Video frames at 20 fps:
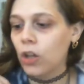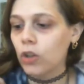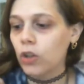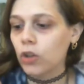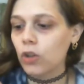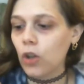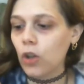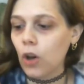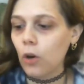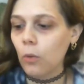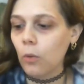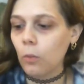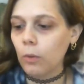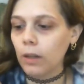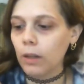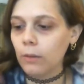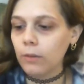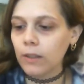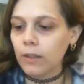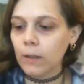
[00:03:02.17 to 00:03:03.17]
So
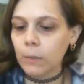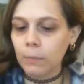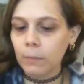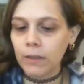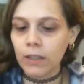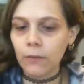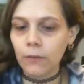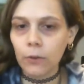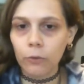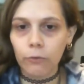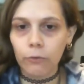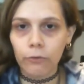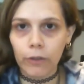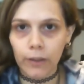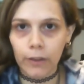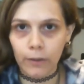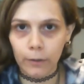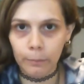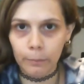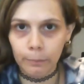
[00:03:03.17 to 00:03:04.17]
it was a specific
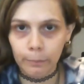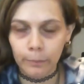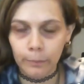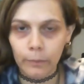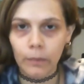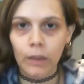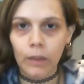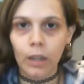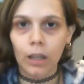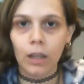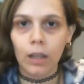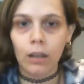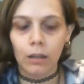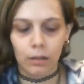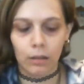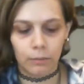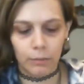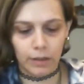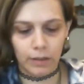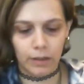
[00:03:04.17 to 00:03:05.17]
rhythm.
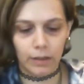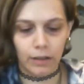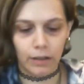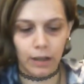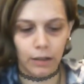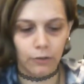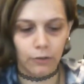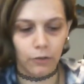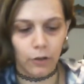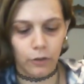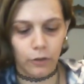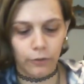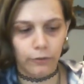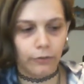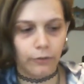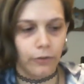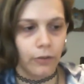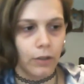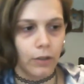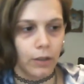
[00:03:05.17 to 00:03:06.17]
Let me see. I don't know
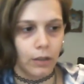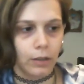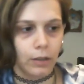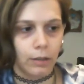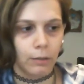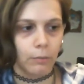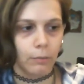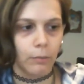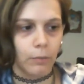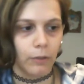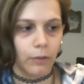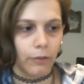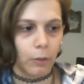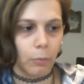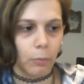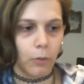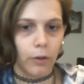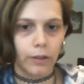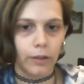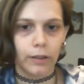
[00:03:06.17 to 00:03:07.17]
if I
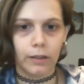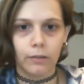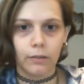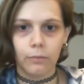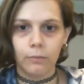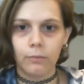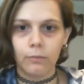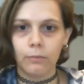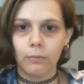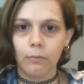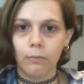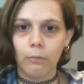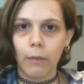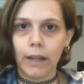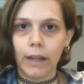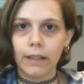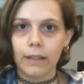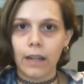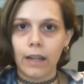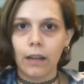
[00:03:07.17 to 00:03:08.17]
point the
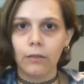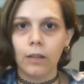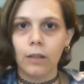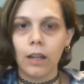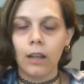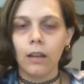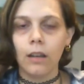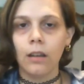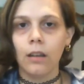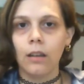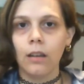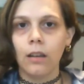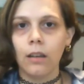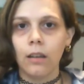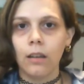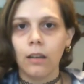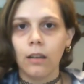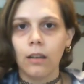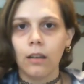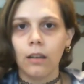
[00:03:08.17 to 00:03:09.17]
mic down.
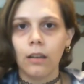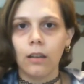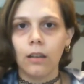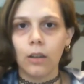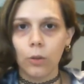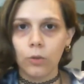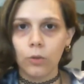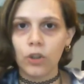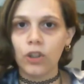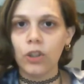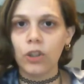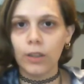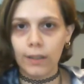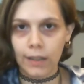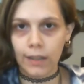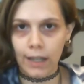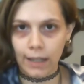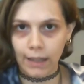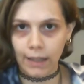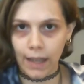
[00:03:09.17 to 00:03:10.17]
It was just
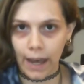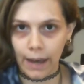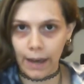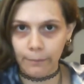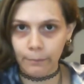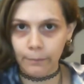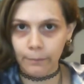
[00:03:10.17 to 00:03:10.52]
like that.